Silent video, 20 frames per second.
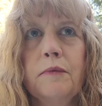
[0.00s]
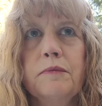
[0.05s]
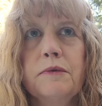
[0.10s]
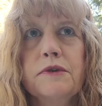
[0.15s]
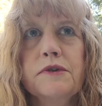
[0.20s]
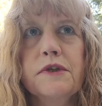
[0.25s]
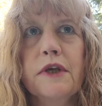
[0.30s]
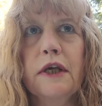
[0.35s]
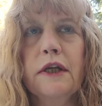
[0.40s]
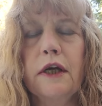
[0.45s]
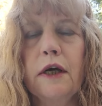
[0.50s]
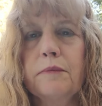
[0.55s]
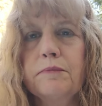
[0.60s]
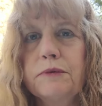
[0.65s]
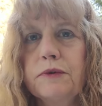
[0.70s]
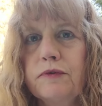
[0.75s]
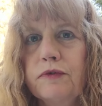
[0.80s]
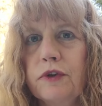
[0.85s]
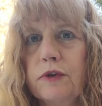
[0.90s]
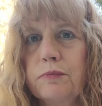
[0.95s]
set up
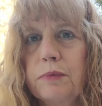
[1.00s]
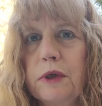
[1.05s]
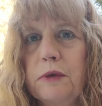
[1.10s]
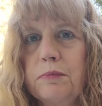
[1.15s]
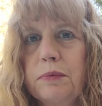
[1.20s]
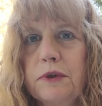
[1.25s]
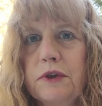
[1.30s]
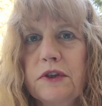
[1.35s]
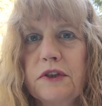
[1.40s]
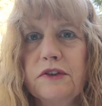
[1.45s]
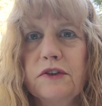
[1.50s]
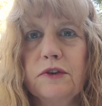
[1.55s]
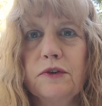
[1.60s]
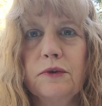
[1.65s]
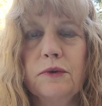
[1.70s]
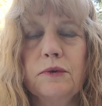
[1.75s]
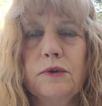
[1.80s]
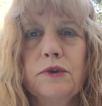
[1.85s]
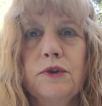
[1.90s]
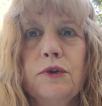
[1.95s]
for people to
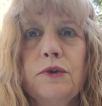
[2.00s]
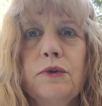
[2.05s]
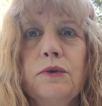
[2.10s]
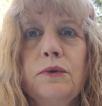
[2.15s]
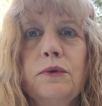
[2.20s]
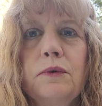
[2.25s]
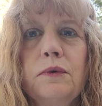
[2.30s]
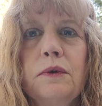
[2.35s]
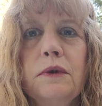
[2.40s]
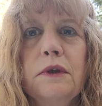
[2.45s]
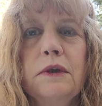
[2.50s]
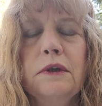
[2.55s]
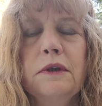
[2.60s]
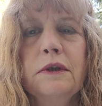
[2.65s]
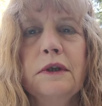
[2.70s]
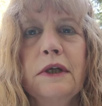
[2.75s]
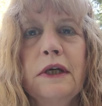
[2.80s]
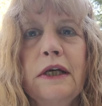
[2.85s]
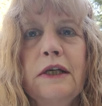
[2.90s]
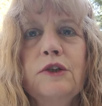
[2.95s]
do 2
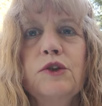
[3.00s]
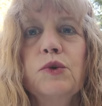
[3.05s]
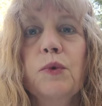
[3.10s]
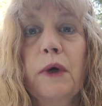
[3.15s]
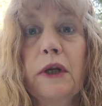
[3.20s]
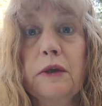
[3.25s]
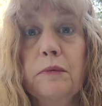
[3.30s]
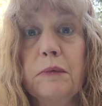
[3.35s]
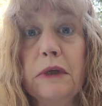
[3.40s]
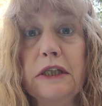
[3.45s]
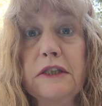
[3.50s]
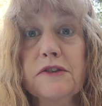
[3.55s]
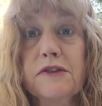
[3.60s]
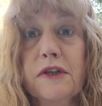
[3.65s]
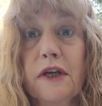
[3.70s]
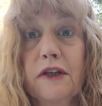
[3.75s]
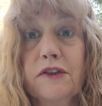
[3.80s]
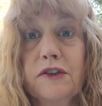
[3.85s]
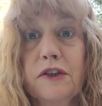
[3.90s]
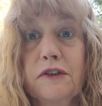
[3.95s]
20-minute
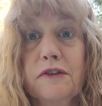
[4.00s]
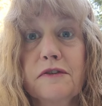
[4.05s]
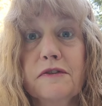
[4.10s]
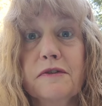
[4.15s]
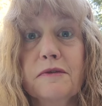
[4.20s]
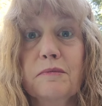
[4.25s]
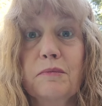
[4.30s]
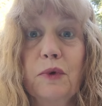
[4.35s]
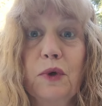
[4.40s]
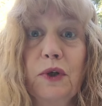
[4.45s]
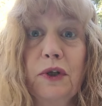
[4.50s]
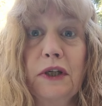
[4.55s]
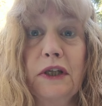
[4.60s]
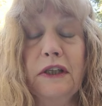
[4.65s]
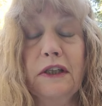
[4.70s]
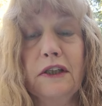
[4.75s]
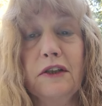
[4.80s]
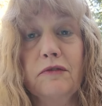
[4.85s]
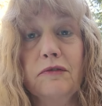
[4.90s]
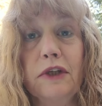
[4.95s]
sessions, morning
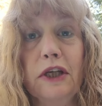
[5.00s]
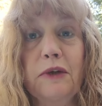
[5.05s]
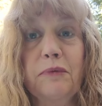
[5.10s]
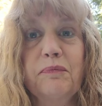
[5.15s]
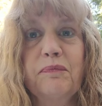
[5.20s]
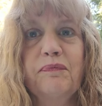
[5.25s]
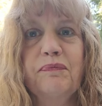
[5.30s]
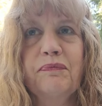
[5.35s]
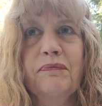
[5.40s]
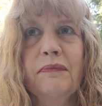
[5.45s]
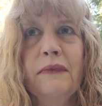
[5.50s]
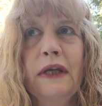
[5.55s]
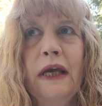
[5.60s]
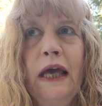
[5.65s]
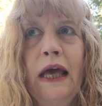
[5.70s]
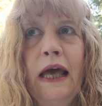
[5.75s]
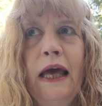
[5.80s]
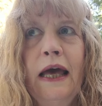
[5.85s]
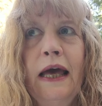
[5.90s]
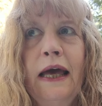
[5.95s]
and evening.
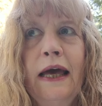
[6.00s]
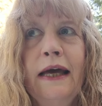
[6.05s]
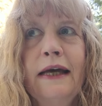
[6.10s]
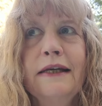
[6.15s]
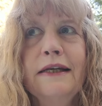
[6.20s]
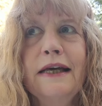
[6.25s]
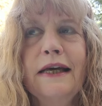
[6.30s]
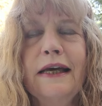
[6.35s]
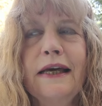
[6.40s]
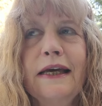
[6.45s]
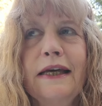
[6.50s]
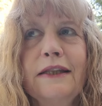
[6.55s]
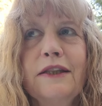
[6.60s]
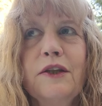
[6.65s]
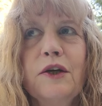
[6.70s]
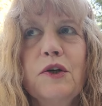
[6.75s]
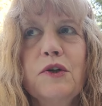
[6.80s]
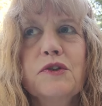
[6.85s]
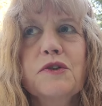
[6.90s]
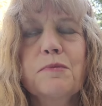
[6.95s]
And
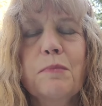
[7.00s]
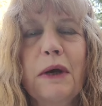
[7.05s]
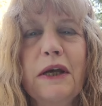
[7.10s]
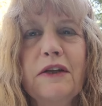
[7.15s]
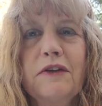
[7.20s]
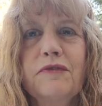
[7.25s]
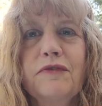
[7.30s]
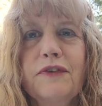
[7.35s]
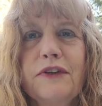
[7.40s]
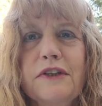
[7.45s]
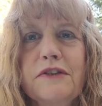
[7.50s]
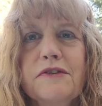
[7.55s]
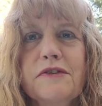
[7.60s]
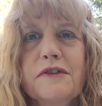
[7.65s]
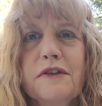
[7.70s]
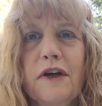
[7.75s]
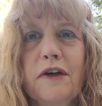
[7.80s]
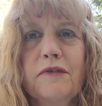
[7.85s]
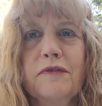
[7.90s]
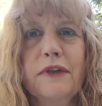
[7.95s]
those benefits
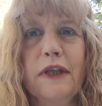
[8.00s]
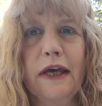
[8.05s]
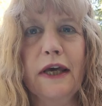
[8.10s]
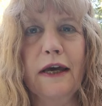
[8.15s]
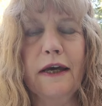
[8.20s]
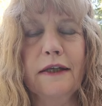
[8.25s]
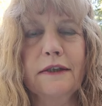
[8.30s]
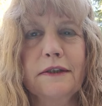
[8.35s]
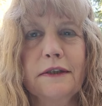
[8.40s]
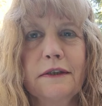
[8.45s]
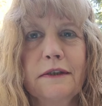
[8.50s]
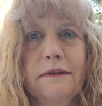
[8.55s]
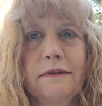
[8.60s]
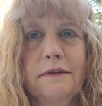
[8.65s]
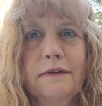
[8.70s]
of that,